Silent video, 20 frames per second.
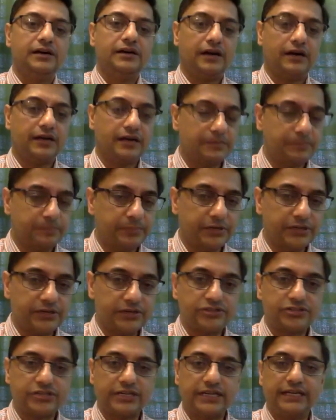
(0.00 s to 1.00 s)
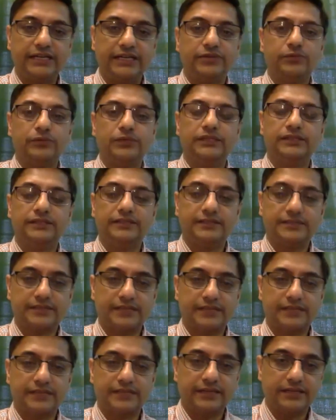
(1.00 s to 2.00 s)
Harappan trade with this
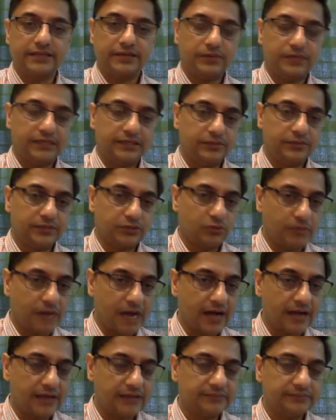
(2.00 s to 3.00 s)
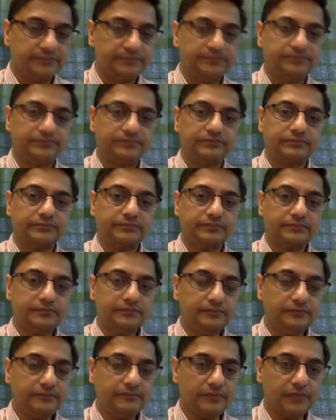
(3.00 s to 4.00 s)
area, whether with Oman
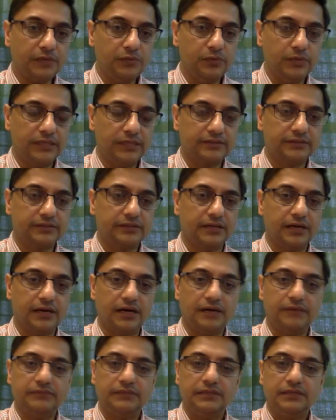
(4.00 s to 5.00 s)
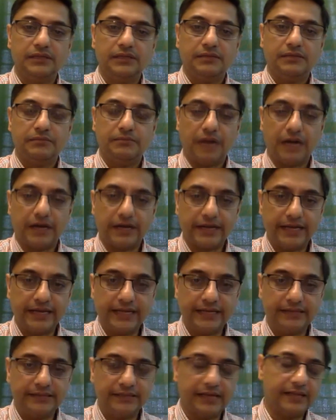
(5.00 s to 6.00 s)
with uh,
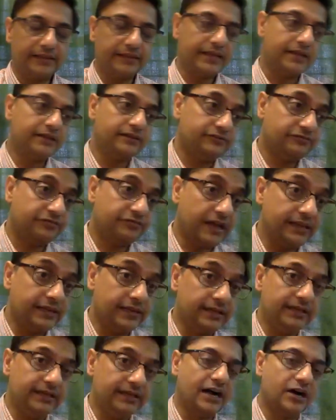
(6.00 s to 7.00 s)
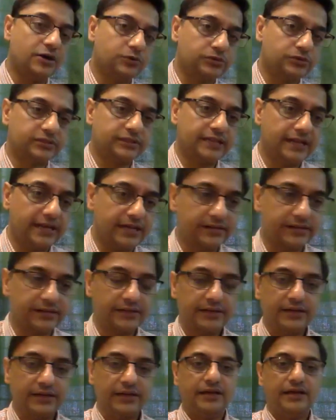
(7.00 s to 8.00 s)
Bahrain, and then finally out there
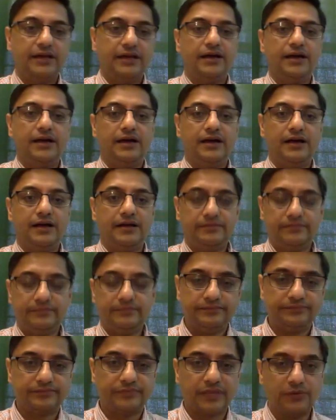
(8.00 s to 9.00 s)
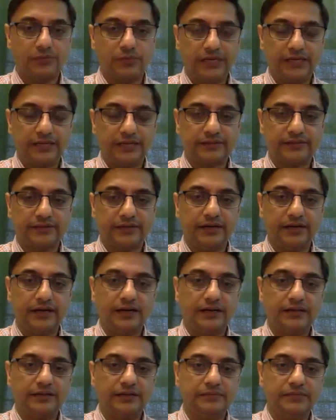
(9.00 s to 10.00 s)
um, with
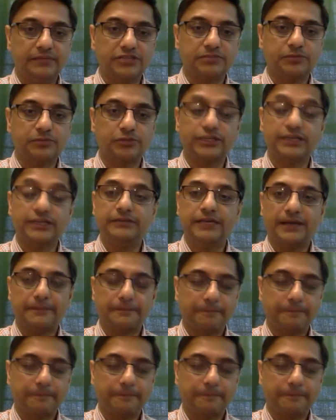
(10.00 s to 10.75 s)
uh, Mesopotamia.